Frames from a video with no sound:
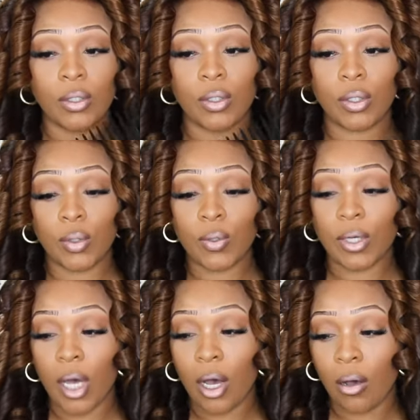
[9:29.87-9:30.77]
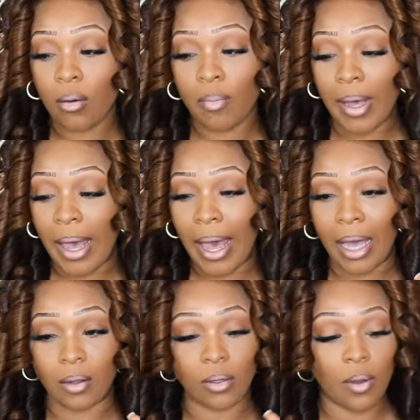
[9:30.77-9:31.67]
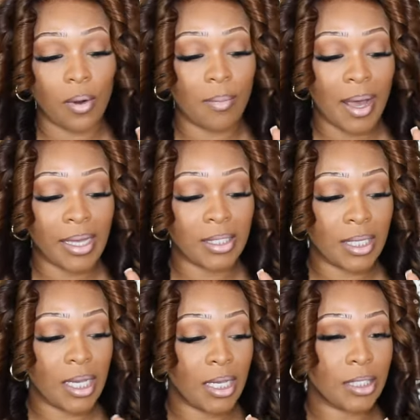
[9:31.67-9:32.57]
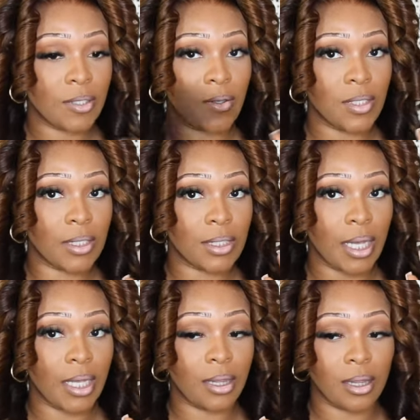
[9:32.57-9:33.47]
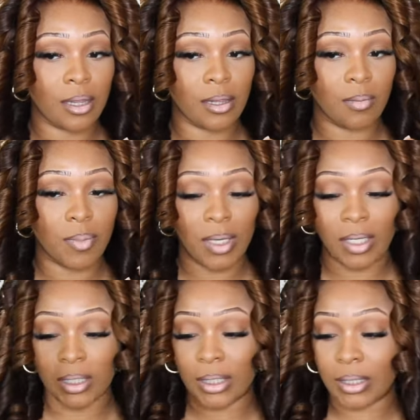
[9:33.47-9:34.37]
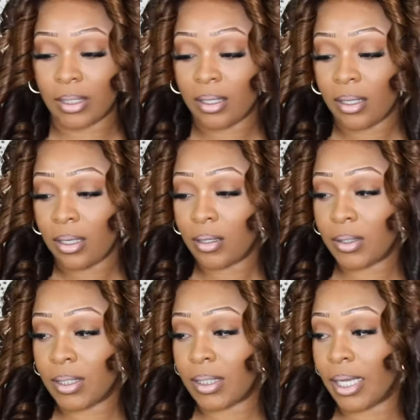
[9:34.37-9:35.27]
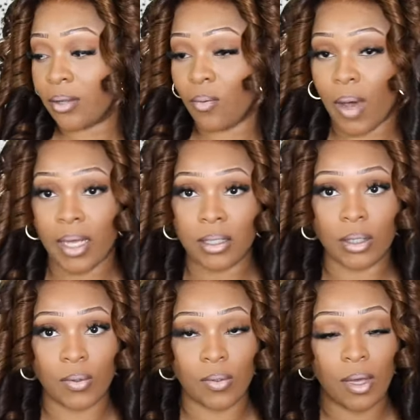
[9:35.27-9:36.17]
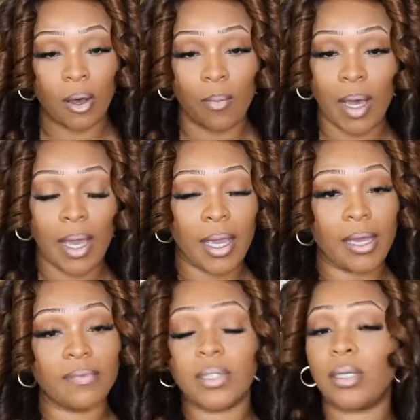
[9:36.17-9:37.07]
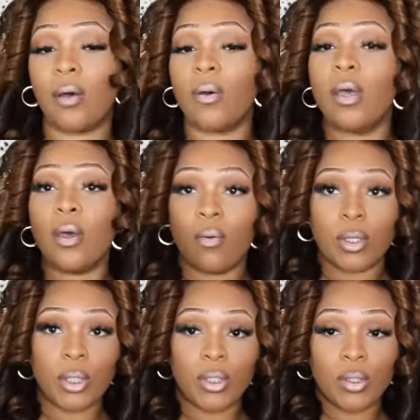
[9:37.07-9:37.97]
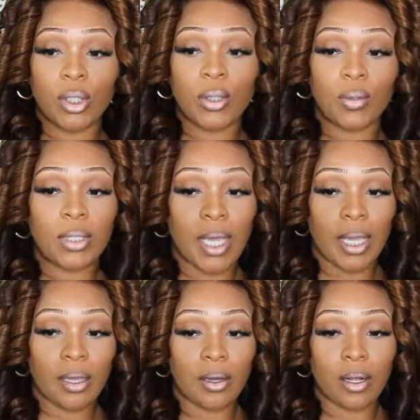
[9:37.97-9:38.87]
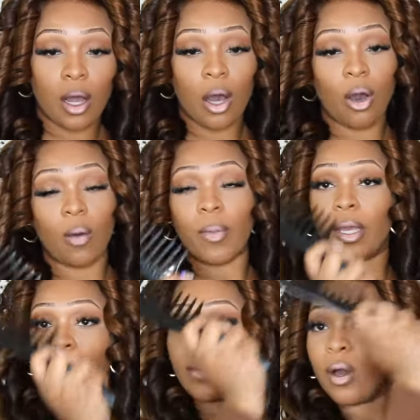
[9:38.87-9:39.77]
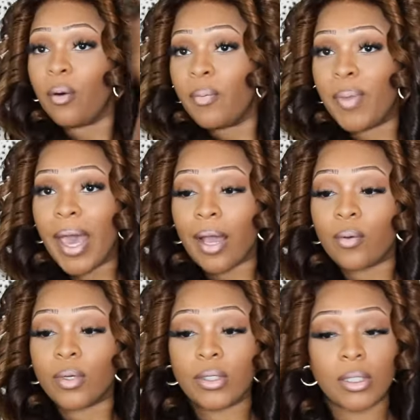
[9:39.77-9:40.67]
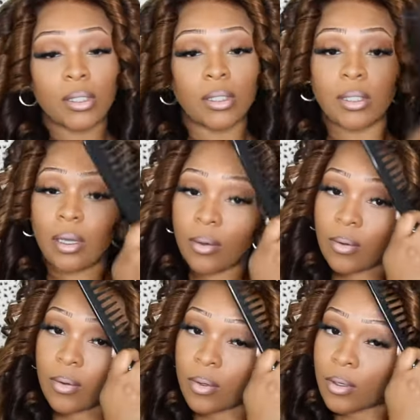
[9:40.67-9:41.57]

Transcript: tooth comb, but I don't know where mine is, so this is like the biggest, because this is like the widest tooth comb I have. So what you do is you take your comb and you go backwards. So